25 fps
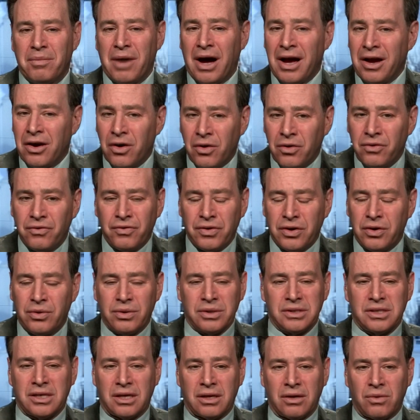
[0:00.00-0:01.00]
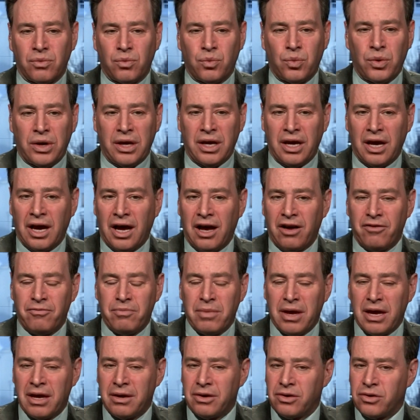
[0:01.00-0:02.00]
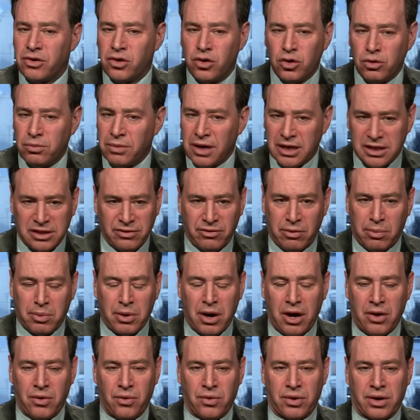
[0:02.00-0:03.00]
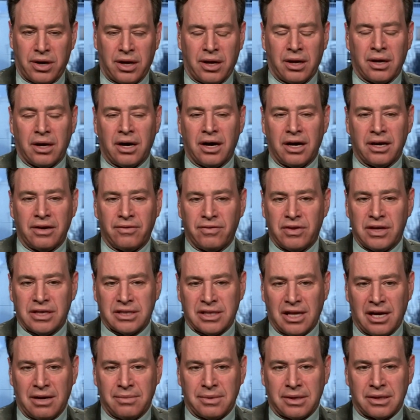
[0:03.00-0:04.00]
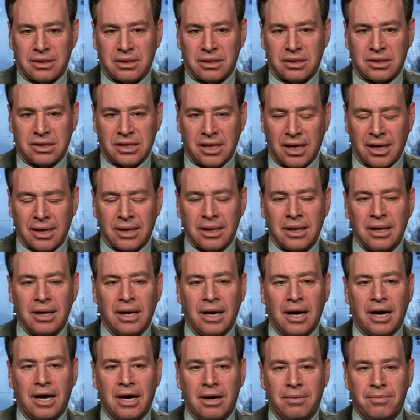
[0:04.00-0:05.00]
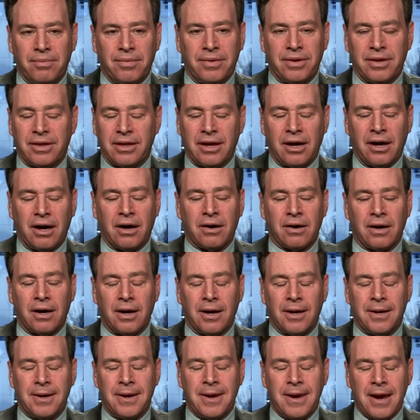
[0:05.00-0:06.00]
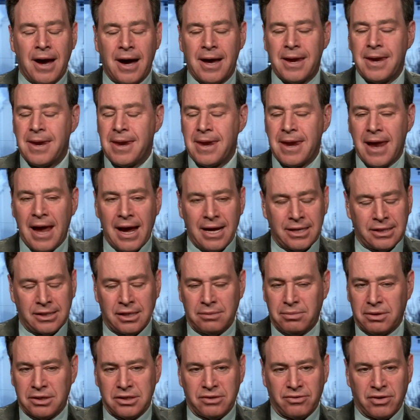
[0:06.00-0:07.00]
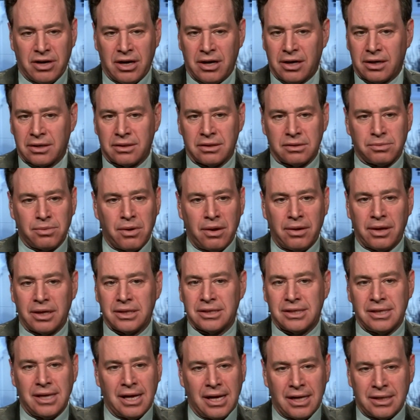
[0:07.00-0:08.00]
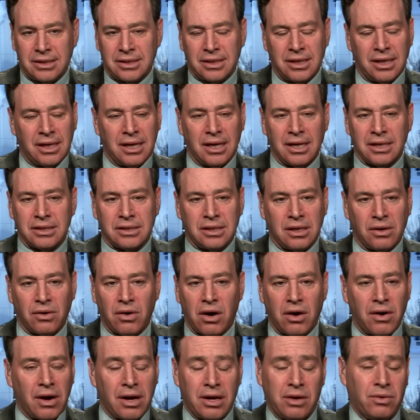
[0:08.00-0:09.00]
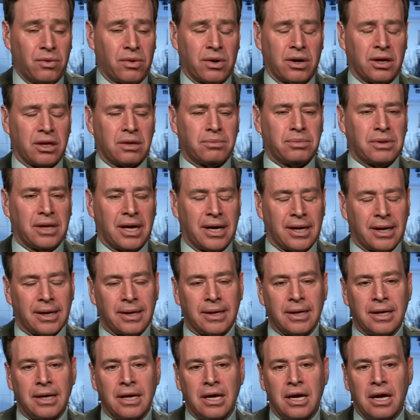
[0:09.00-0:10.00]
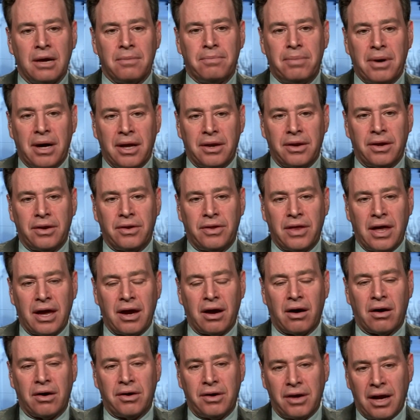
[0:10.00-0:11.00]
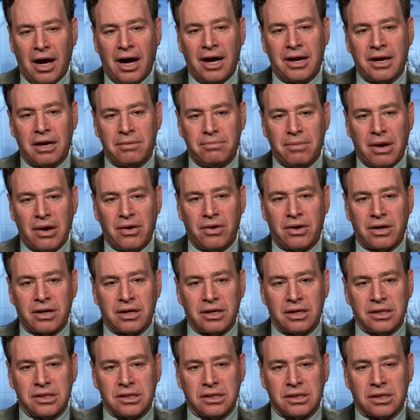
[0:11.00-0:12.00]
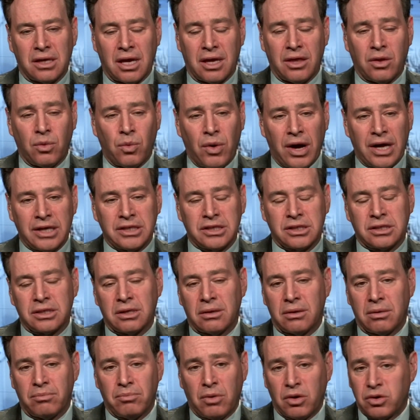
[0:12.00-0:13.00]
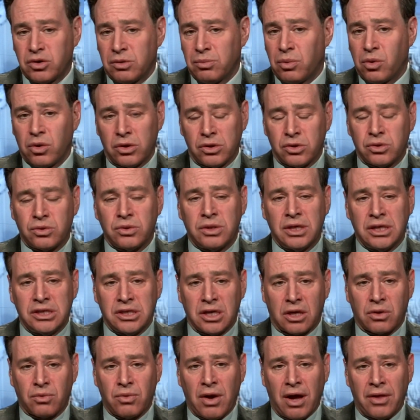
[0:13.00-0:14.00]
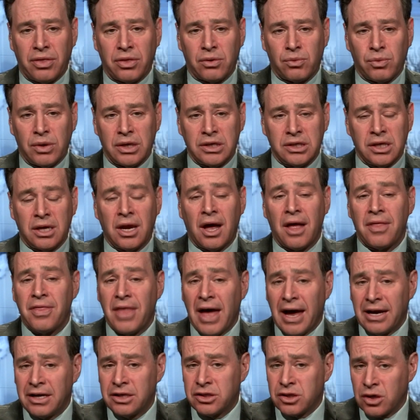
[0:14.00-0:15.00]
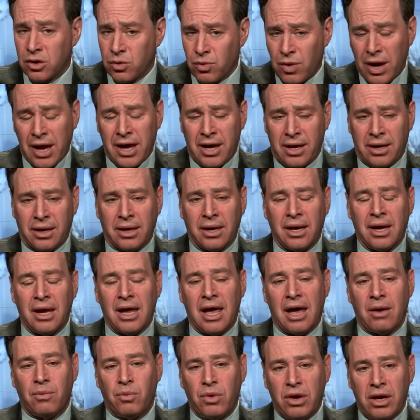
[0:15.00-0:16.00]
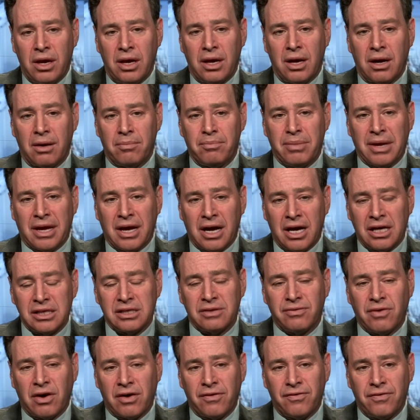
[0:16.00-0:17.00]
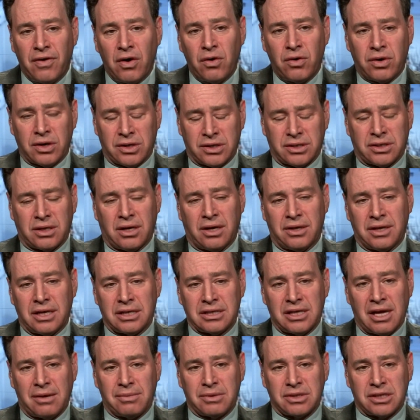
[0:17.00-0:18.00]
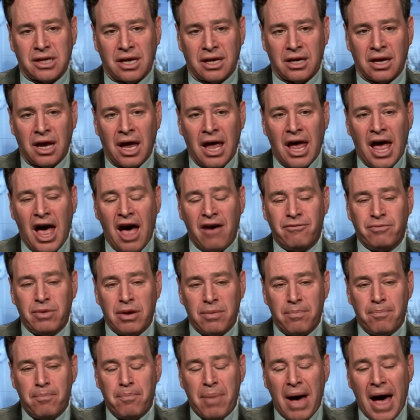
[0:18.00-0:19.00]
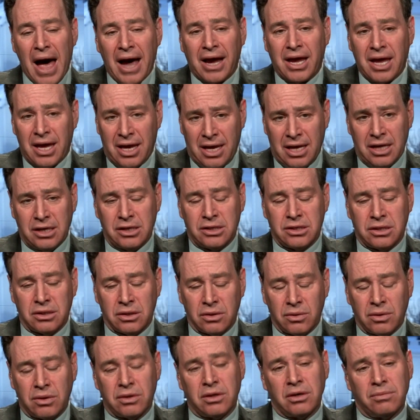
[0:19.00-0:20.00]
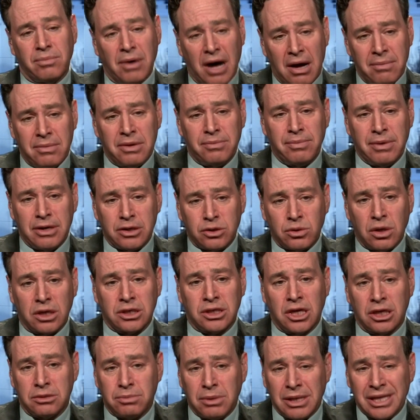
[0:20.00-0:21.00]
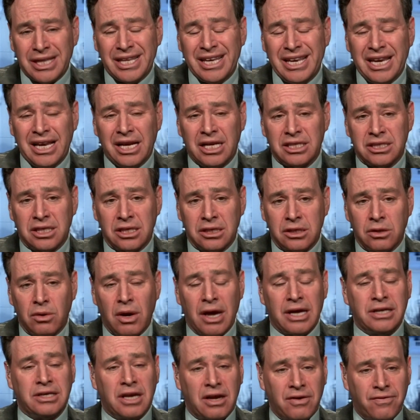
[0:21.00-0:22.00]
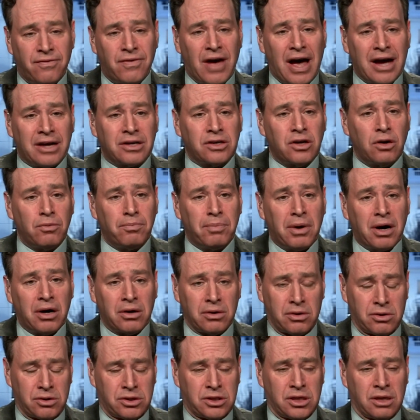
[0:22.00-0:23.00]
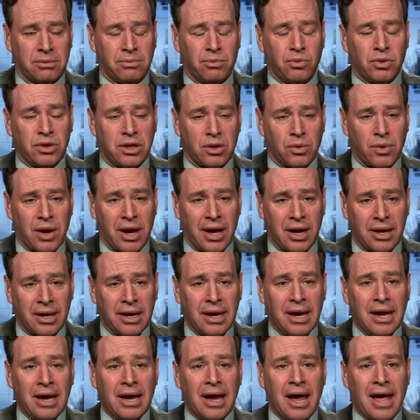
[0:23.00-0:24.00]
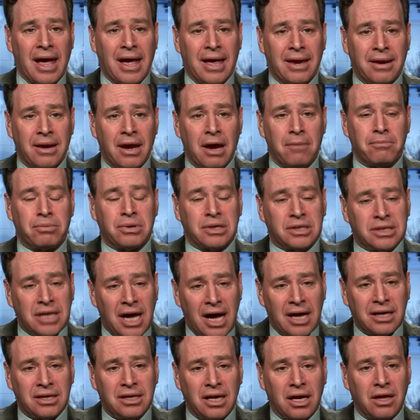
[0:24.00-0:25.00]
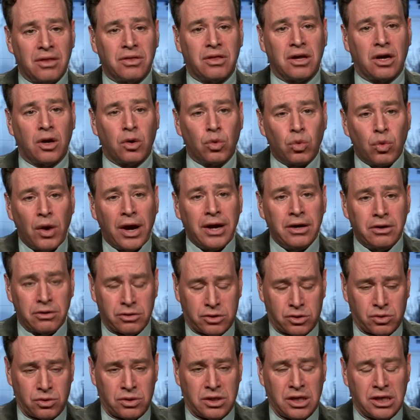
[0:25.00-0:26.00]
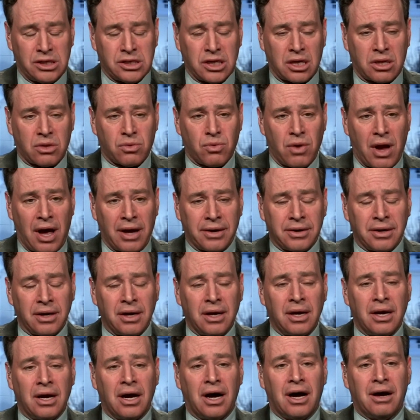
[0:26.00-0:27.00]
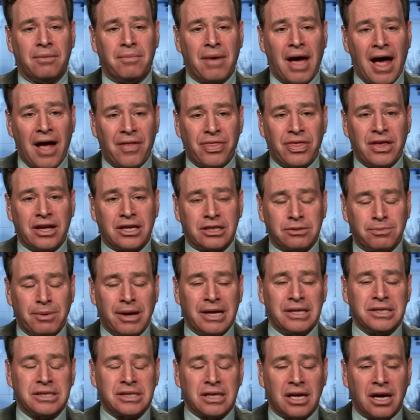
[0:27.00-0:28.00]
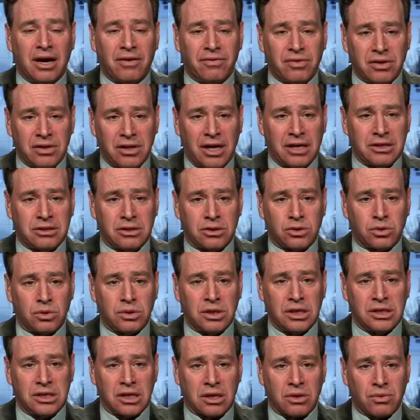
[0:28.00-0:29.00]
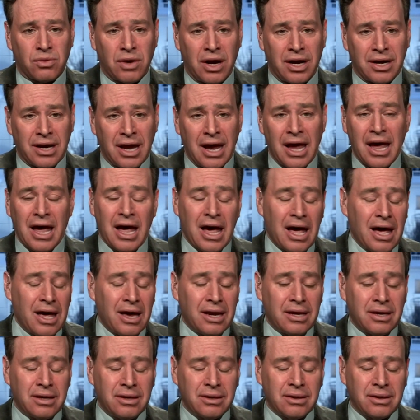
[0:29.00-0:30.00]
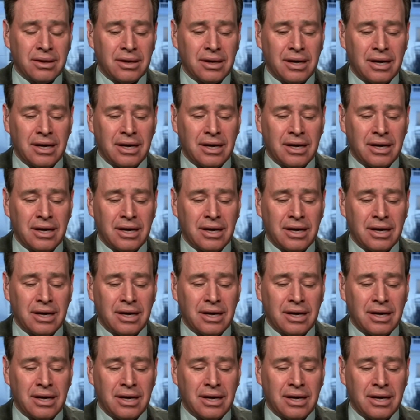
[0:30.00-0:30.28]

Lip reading: My own view is that we have made too much of a priority out of the Islamic State. They are a nasty bunch of characters, probably as nasty as there are anywhere on the planet. But they are not America's and the West's most important strategic threat in the region. That is Iran. And we, because of our focus on the Islamic State, have been backing into, and the Obama administration has been leading us into, a de facto partnership with Iran and protecting the greater strategic threat at the expense of the lesser strategic threat, and